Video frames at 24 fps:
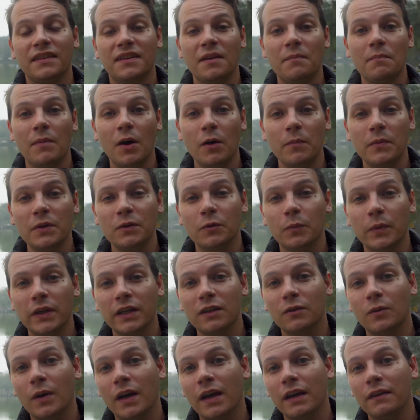The moment we
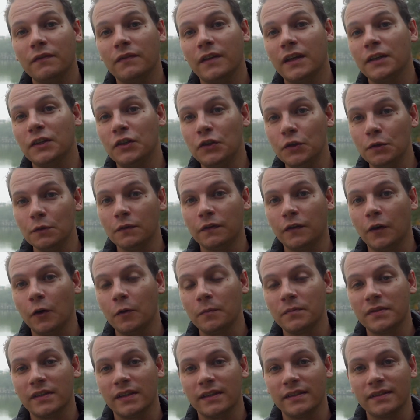arrived at Youth
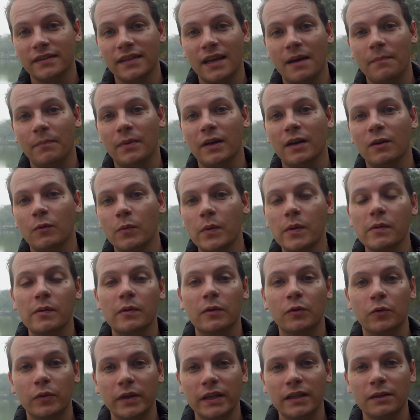Homestay Sapa, we were
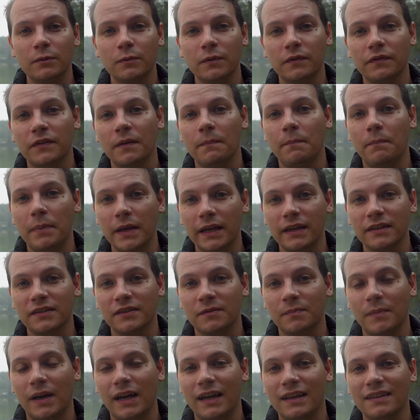greeted with the biggest
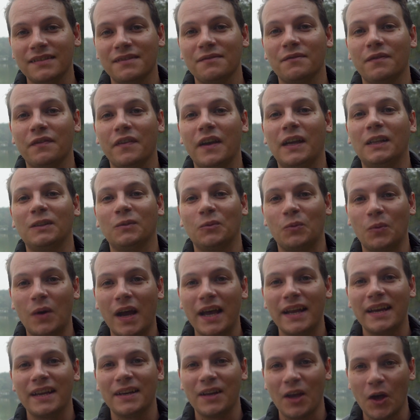smiles and felt
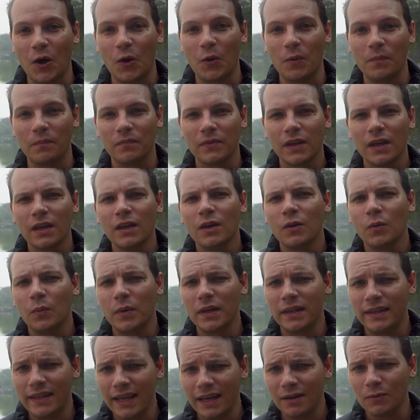right at home.
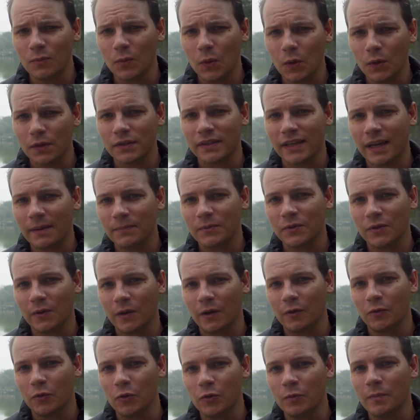We then walked up to
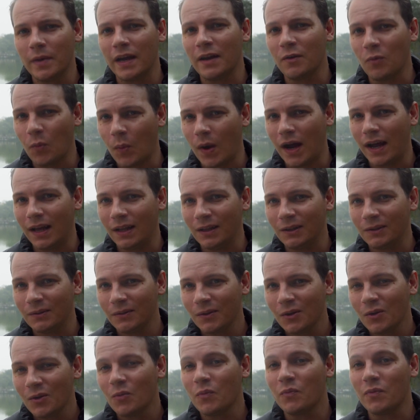our room and wow,
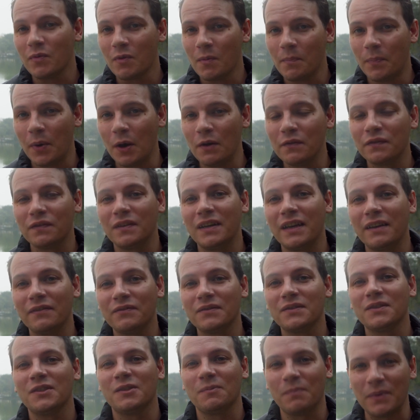we were both
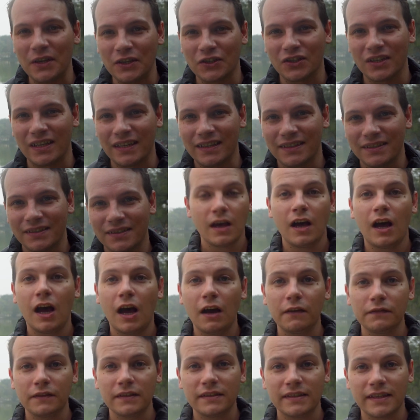left speechless.
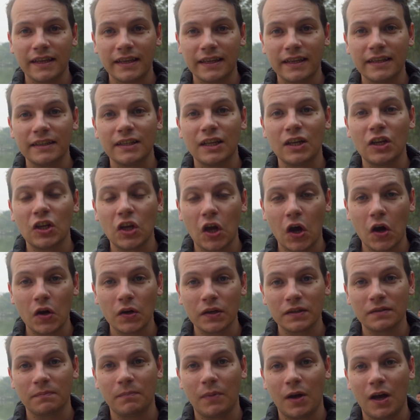After taking the
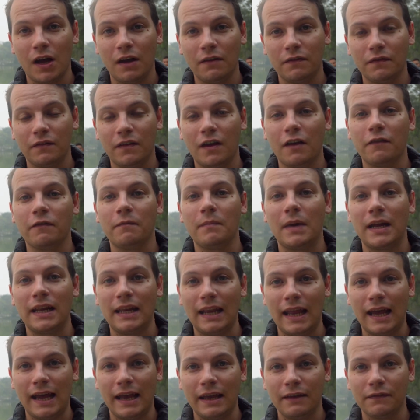longest bath of my
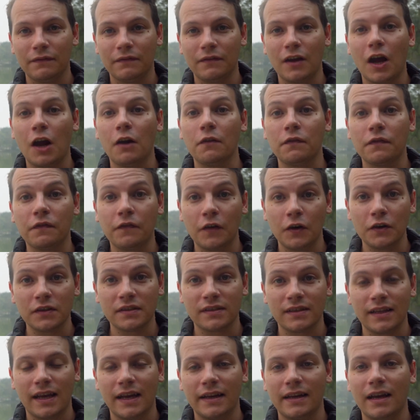life, our
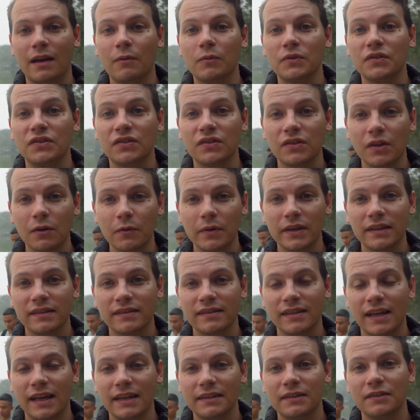first night, I was so
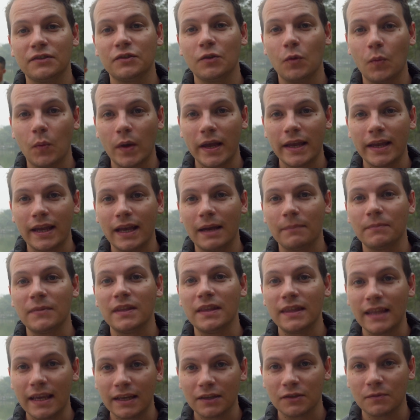excited to wake up the
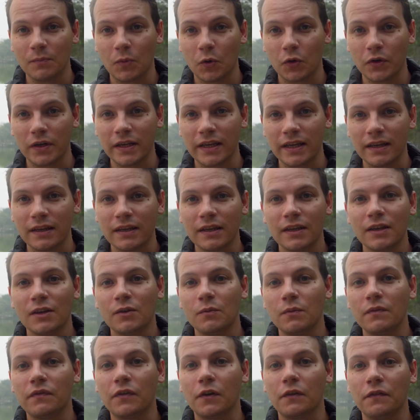next morning
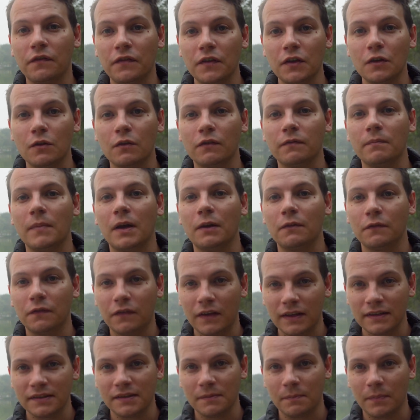with our view of Mount
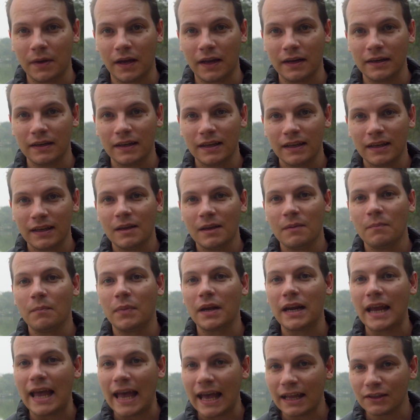Fansipan,
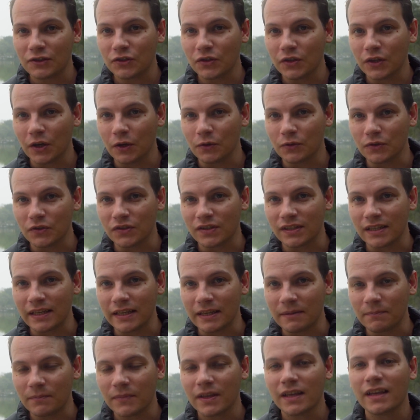but I had to go to
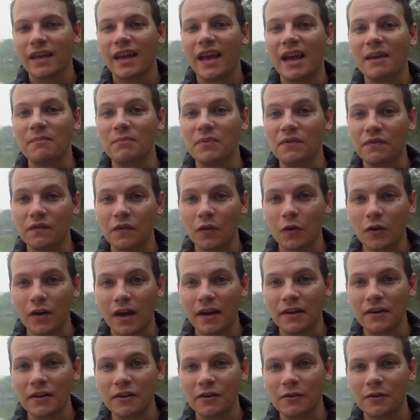sleep. And before
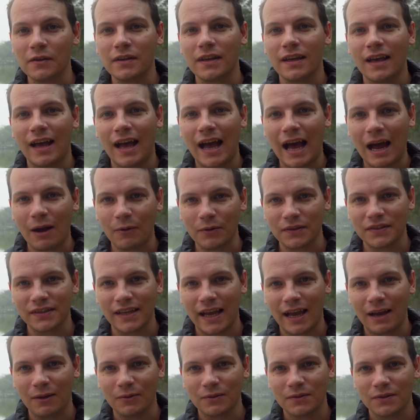I knew it, I was
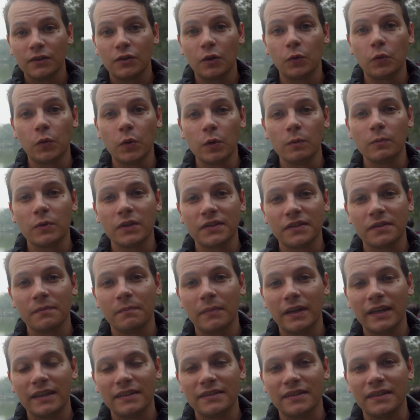out. The room was
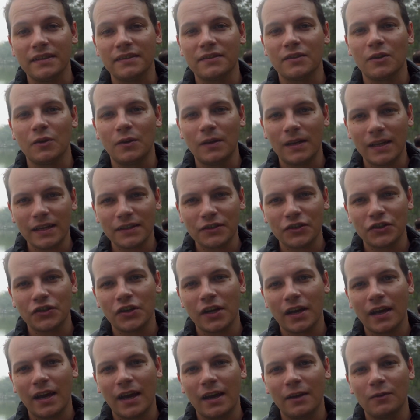amazing, so let's
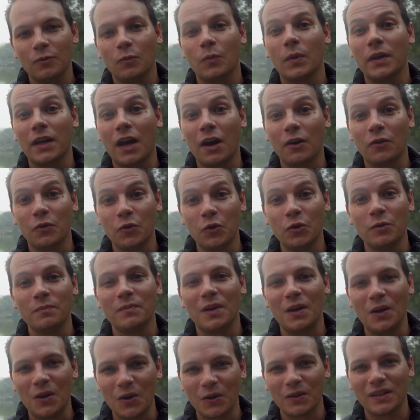check out what our
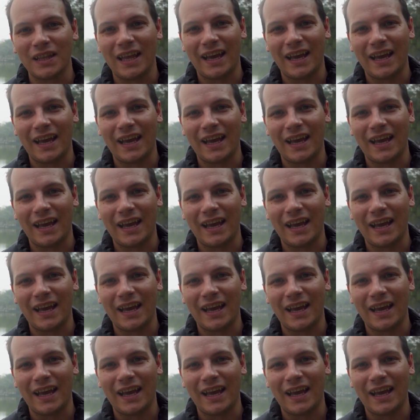room looked